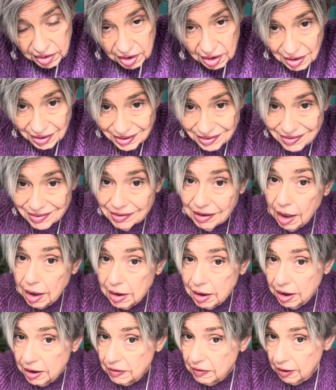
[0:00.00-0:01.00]
It's not
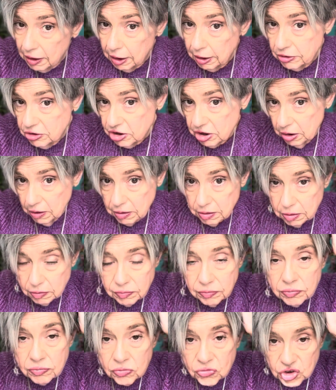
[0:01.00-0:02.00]
like that on Jett.
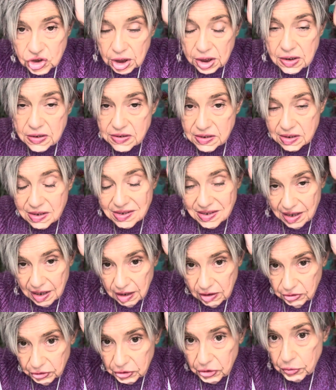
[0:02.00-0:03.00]
Jett is
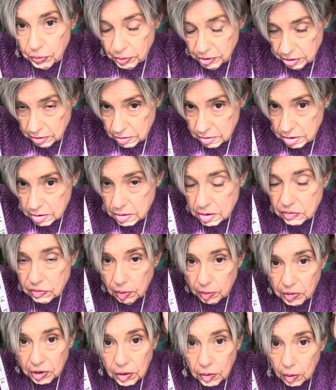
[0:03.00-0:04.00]
exactly 3 inches
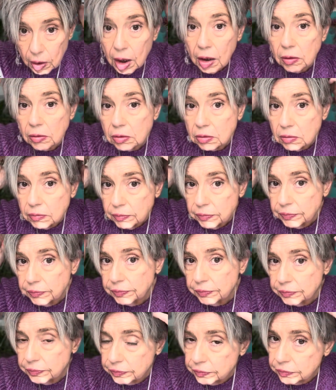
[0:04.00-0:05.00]
from the crown.
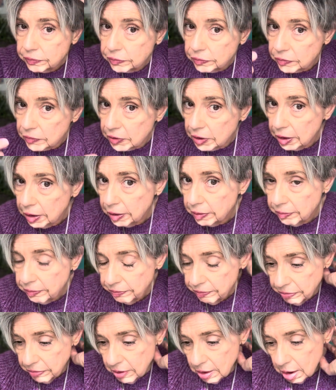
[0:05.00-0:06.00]
Okay.
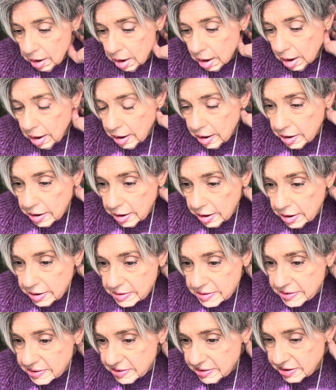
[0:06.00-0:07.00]

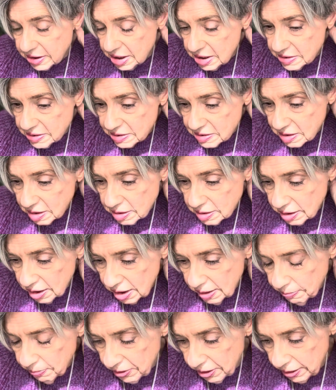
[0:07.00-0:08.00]
It states the
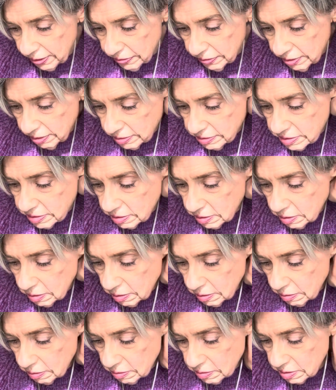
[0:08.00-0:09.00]
nape on this
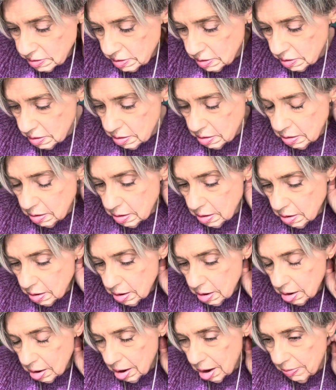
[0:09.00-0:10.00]
is,
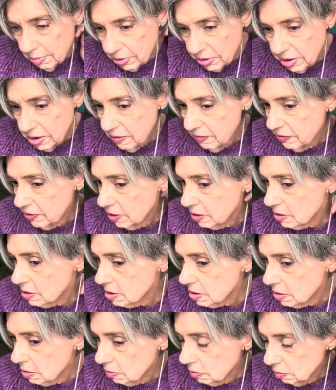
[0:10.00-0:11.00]
I believe
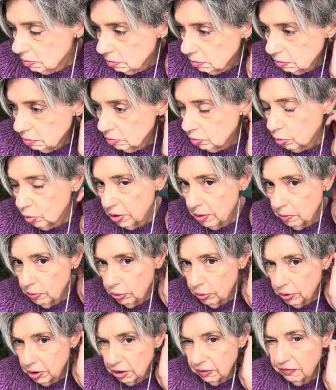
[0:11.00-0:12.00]
it's
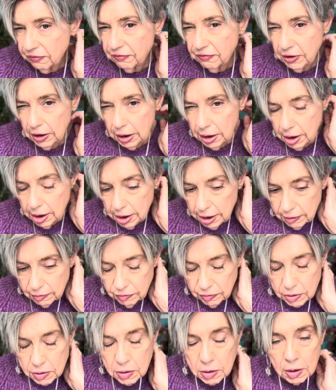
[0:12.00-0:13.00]
1.5
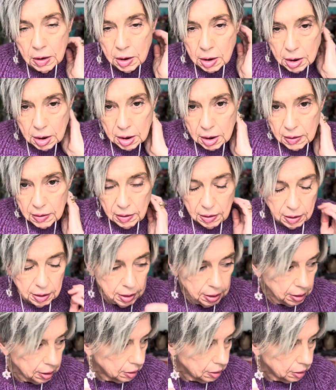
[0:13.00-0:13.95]
or